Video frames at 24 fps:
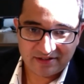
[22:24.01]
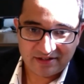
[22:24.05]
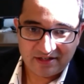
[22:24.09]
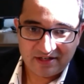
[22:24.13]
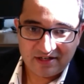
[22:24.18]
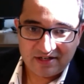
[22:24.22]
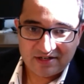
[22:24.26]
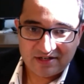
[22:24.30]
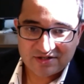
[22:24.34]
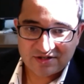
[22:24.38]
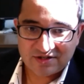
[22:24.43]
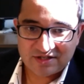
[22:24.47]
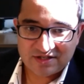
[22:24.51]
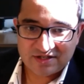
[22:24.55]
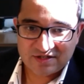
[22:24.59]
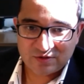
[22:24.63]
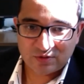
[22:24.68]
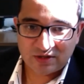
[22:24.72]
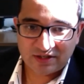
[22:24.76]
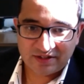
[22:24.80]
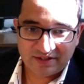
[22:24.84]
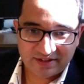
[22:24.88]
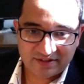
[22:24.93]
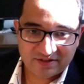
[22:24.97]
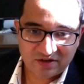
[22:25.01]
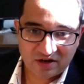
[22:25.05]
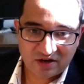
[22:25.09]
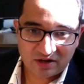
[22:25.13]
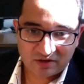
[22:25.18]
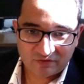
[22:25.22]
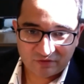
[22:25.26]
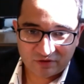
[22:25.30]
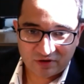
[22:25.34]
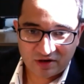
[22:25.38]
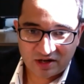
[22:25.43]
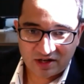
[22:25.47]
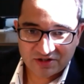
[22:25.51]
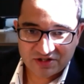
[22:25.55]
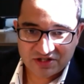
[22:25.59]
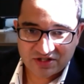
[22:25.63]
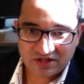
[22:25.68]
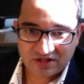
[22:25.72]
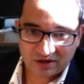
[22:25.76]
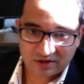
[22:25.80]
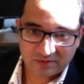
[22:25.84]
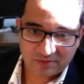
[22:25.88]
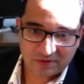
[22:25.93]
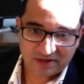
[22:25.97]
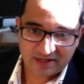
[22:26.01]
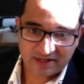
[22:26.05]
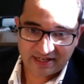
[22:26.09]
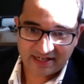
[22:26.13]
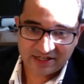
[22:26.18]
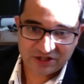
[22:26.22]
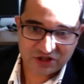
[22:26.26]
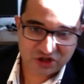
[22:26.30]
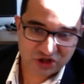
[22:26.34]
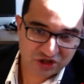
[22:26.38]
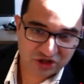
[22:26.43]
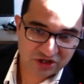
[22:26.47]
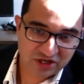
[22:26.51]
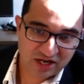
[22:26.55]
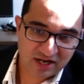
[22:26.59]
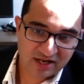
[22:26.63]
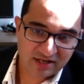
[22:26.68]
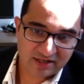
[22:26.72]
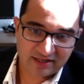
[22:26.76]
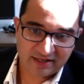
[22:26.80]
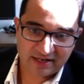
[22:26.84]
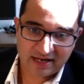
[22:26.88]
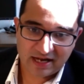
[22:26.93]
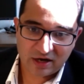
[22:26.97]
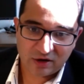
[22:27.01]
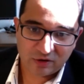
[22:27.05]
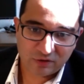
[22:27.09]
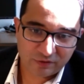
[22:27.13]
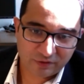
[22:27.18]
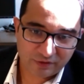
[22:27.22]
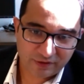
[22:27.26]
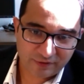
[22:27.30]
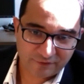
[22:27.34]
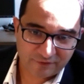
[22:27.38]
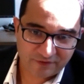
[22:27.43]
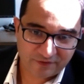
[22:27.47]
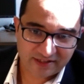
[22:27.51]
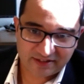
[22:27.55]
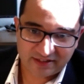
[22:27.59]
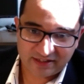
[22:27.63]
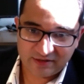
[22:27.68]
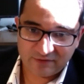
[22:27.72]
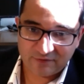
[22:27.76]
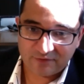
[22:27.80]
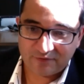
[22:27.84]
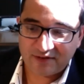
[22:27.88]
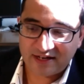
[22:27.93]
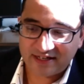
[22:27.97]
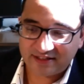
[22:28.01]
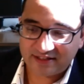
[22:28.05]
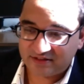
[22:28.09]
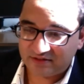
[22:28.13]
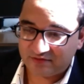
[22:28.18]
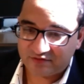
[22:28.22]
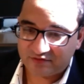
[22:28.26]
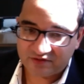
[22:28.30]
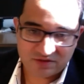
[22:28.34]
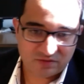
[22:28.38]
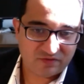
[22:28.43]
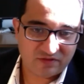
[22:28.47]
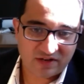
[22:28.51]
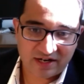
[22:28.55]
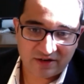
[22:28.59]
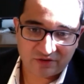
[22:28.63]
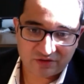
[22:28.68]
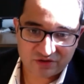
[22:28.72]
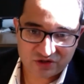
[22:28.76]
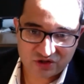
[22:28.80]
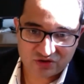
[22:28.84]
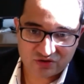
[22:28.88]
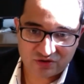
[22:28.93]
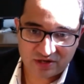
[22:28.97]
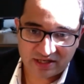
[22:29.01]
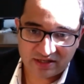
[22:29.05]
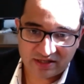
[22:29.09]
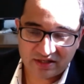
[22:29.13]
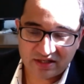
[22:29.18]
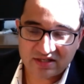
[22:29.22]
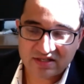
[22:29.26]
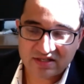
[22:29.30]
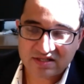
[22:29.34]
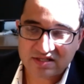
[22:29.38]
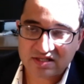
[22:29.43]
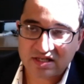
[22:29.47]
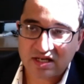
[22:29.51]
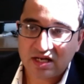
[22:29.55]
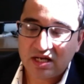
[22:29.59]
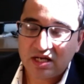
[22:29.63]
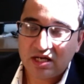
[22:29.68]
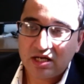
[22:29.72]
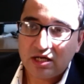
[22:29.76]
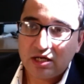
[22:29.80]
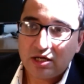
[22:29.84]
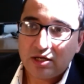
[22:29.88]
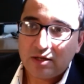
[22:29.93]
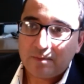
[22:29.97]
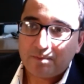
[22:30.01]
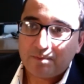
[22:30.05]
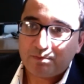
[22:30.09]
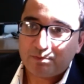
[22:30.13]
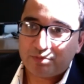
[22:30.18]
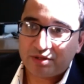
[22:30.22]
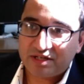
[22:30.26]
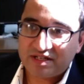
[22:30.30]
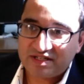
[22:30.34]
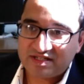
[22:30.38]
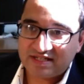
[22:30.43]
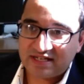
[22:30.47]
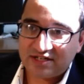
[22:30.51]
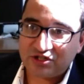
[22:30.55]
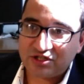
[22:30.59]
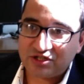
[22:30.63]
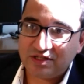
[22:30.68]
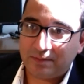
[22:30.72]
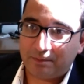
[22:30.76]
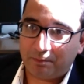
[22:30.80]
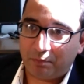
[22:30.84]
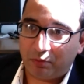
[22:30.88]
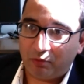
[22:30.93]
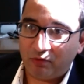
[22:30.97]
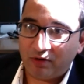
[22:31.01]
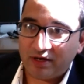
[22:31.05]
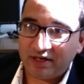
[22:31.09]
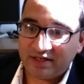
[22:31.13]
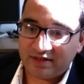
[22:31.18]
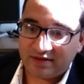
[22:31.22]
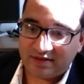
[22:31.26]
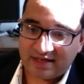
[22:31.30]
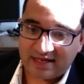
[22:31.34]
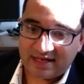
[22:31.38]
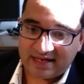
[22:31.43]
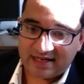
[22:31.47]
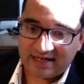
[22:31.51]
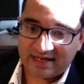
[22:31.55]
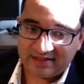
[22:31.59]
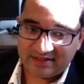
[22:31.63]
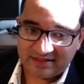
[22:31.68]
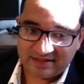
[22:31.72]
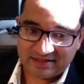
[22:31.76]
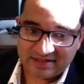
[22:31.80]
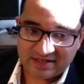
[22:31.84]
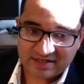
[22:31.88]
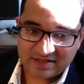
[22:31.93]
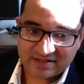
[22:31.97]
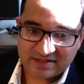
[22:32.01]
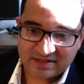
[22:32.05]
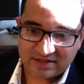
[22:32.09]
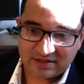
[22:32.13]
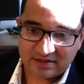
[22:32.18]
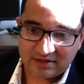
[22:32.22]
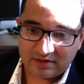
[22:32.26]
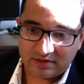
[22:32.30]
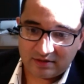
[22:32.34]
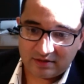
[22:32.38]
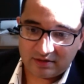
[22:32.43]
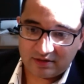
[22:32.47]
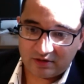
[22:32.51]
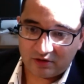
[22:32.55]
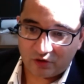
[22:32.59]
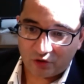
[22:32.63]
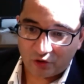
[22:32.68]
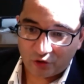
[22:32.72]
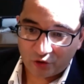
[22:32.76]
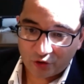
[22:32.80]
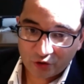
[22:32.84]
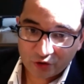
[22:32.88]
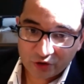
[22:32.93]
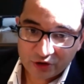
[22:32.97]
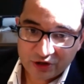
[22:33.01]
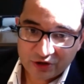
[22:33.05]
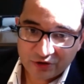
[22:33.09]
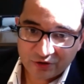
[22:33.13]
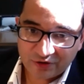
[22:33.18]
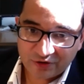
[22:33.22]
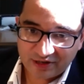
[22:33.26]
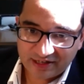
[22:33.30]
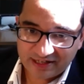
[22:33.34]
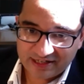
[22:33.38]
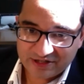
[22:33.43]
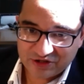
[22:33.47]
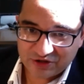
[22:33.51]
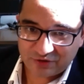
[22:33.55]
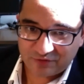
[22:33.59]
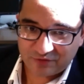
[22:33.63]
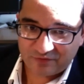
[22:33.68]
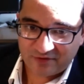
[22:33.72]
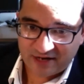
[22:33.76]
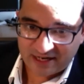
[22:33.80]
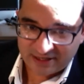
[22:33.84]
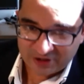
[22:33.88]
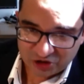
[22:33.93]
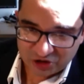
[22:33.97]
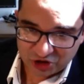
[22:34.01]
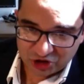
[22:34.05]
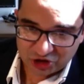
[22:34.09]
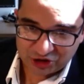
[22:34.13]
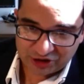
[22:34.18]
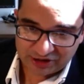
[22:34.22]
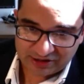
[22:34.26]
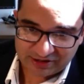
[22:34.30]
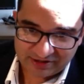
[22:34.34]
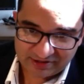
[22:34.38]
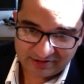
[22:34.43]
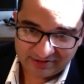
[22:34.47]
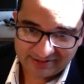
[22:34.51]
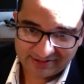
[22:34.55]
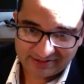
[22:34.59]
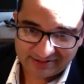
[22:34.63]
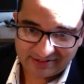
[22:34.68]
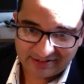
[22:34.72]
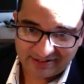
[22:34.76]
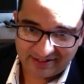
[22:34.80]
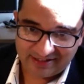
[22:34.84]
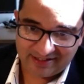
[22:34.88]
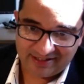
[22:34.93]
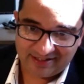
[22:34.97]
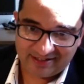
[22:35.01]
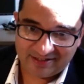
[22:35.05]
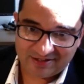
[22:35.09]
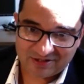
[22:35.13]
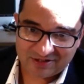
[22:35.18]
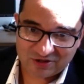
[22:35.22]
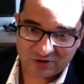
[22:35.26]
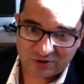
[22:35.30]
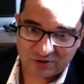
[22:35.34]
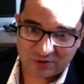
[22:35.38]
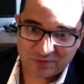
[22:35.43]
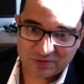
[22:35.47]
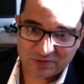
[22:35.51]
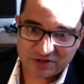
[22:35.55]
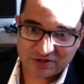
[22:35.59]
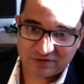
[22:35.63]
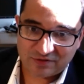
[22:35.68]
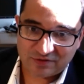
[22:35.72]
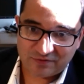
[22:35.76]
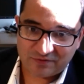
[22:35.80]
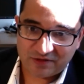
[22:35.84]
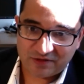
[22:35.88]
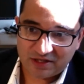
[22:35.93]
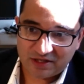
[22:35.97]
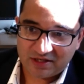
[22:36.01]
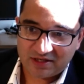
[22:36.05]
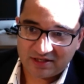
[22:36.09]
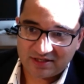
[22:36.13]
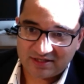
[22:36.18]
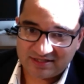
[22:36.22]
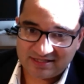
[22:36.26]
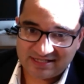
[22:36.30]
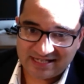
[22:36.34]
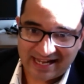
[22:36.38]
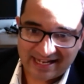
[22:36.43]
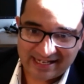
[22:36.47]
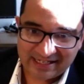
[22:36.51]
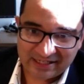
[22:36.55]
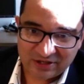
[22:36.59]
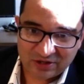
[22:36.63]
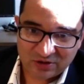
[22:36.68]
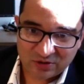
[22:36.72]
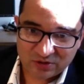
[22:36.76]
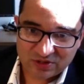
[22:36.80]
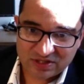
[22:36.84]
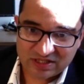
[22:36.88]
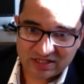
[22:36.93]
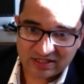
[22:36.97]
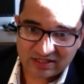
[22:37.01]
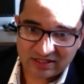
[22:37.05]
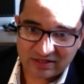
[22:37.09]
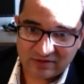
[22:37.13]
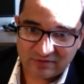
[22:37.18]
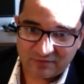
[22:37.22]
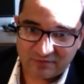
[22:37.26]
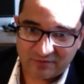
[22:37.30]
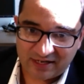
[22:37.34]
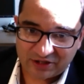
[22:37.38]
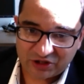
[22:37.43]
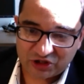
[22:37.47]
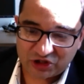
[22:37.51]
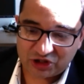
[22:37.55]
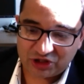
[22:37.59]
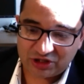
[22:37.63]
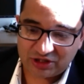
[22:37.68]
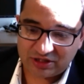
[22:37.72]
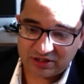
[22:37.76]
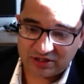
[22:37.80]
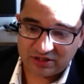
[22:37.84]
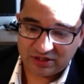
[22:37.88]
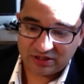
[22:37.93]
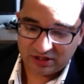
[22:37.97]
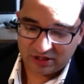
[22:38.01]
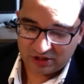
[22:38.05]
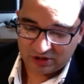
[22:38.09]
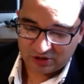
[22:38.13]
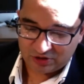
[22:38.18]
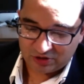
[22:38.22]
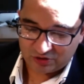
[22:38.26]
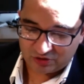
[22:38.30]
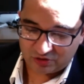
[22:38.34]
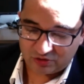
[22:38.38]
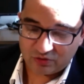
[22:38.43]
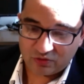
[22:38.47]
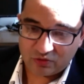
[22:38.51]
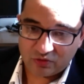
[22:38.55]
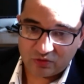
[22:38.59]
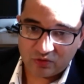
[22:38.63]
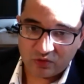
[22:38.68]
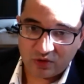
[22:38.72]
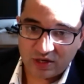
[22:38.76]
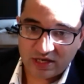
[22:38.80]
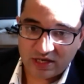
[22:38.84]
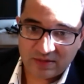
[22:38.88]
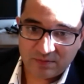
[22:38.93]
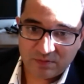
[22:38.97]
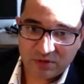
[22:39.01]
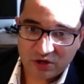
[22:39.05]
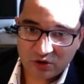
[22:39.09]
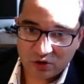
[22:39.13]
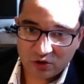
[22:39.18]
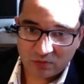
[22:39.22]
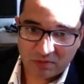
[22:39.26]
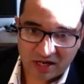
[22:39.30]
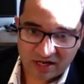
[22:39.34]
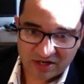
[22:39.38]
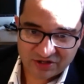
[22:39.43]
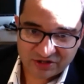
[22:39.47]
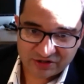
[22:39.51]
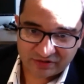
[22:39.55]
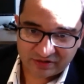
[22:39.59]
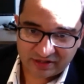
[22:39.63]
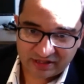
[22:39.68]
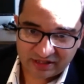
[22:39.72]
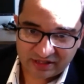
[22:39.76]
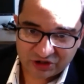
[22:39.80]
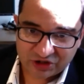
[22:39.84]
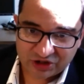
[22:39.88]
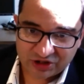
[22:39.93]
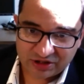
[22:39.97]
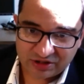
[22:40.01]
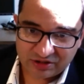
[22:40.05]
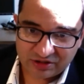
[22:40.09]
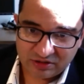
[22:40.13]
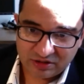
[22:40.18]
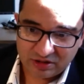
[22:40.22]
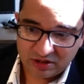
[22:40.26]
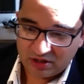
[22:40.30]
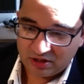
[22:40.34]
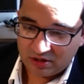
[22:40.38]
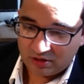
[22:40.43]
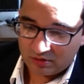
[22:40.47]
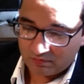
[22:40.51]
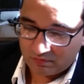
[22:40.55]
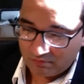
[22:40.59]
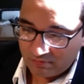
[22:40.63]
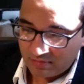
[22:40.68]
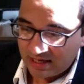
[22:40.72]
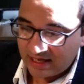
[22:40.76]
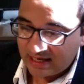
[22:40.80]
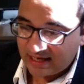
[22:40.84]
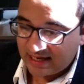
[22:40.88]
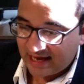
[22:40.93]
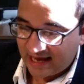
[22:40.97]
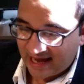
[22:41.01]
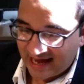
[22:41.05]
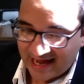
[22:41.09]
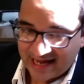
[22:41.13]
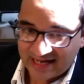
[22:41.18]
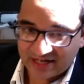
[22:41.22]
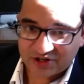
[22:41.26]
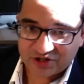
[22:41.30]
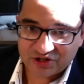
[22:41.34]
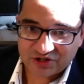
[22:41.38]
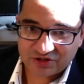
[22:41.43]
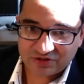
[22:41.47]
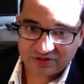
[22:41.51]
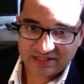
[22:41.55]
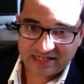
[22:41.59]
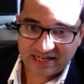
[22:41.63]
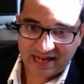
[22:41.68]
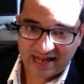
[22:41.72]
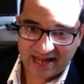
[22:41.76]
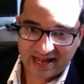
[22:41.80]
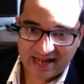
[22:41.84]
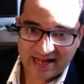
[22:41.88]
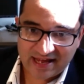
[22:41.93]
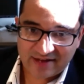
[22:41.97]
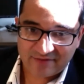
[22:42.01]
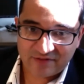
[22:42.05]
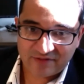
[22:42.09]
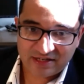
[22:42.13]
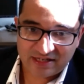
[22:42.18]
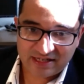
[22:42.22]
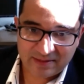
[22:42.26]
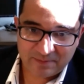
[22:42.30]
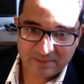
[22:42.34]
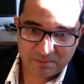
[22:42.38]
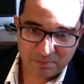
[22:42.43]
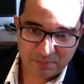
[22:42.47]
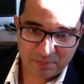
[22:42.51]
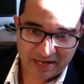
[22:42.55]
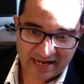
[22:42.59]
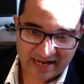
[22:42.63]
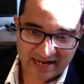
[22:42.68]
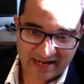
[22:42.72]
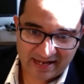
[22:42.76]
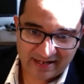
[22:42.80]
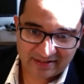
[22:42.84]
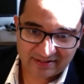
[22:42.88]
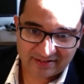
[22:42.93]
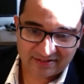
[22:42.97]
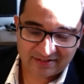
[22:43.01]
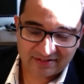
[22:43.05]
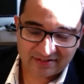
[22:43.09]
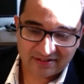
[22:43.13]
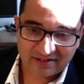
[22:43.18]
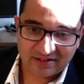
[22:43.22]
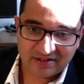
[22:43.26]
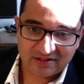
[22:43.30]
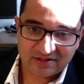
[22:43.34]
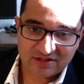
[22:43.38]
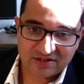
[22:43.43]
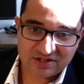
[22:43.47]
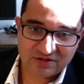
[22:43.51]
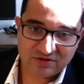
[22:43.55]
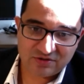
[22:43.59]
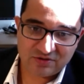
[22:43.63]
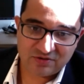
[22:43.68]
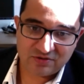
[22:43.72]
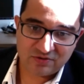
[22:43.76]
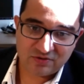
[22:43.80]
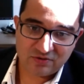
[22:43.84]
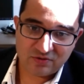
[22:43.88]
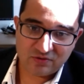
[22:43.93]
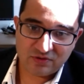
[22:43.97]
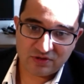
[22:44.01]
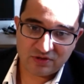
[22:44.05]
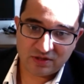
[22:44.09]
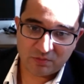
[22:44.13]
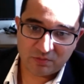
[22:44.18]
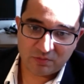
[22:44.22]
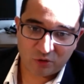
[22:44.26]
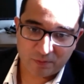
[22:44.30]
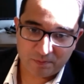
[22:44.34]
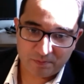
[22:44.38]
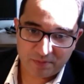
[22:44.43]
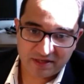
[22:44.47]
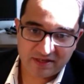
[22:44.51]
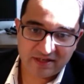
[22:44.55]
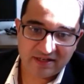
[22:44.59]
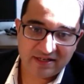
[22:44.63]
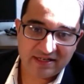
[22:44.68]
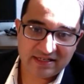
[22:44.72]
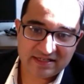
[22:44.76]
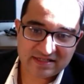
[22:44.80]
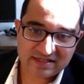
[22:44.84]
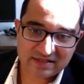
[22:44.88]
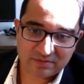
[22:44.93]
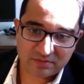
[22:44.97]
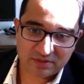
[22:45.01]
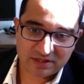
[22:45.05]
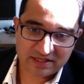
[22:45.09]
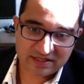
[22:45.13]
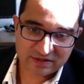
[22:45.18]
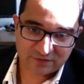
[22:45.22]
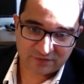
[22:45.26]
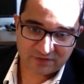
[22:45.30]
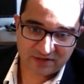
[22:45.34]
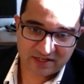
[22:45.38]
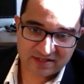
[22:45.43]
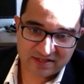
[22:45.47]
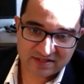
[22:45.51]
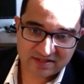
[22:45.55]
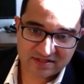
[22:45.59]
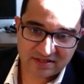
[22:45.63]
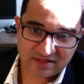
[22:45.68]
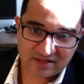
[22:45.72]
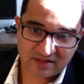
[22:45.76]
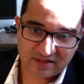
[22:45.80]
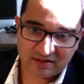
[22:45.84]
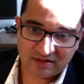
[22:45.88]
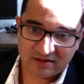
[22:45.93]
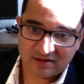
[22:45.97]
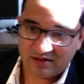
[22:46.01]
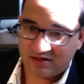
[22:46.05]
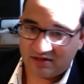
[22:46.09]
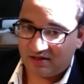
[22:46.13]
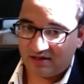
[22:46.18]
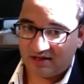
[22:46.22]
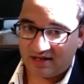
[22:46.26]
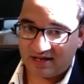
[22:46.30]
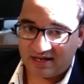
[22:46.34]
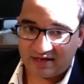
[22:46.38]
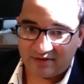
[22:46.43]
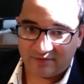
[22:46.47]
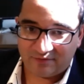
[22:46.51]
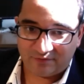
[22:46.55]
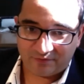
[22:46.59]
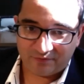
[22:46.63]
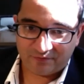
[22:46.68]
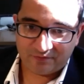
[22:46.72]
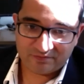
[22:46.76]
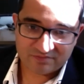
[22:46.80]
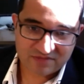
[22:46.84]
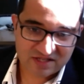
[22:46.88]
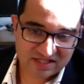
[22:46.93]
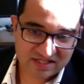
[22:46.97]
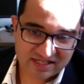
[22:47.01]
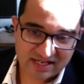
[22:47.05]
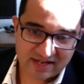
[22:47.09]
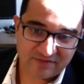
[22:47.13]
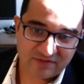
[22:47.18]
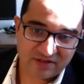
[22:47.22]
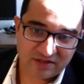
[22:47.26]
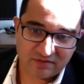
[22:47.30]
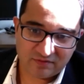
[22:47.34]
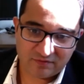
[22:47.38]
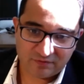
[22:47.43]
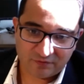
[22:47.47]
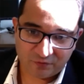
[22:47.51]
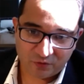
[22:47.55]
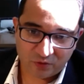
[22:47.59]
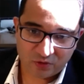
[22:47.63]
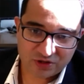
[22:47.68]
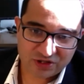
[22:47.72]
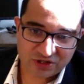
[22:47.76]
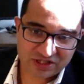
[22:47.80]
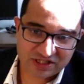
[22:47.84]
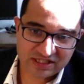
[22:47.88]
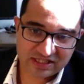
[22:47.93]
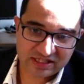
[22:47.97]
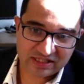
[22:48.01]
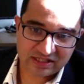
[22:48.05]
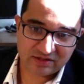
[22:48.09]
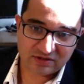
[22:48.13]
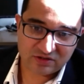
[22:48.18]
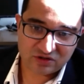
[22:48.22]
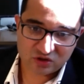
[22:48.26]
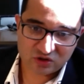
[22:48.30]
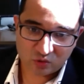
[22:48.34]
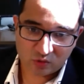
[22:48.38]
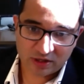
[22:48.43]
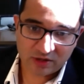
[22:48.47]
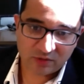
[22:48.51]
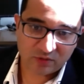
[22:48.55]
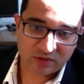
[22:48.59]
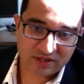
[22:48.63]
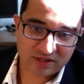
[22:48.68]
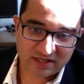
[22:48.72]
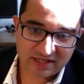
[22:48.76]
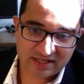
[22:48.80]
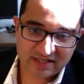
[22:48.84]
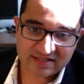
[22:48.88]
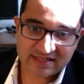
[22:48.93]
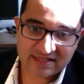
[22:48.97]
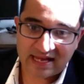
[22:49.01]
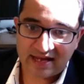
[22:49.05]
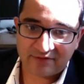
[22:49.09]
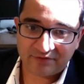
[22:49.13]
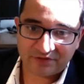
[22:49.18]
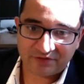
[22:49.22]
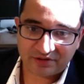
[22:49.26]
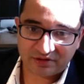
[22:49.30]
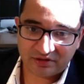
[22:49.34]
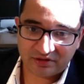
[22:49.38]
So this is why virologists talk about H0 and how infective a viral strain is. But essentially the point in that is earlier intervention in terms of diagnosing an infection through immunomodulation may actually have an impact to the morbidity somebody is facing at 7, 14, 21 days after.